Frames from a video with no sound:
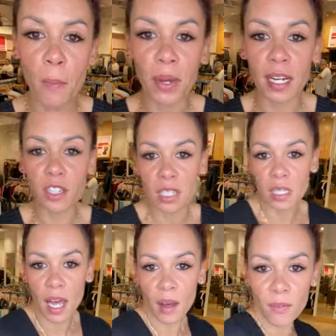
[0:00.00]
But I just
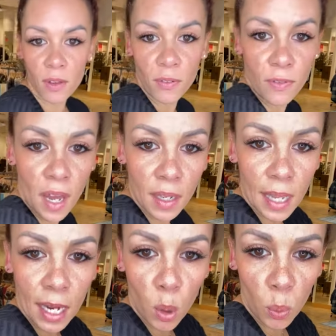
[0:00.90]
love the fun
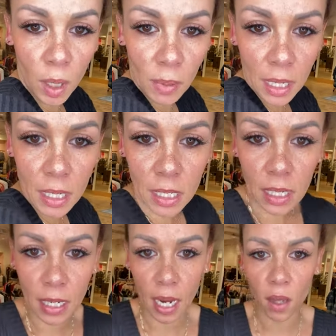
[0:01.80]
like ribbing
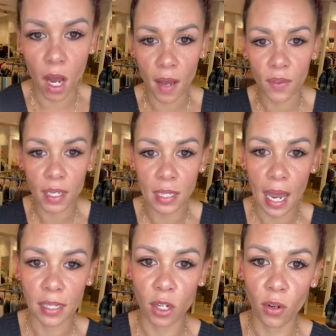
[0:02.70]
detail on this. It has a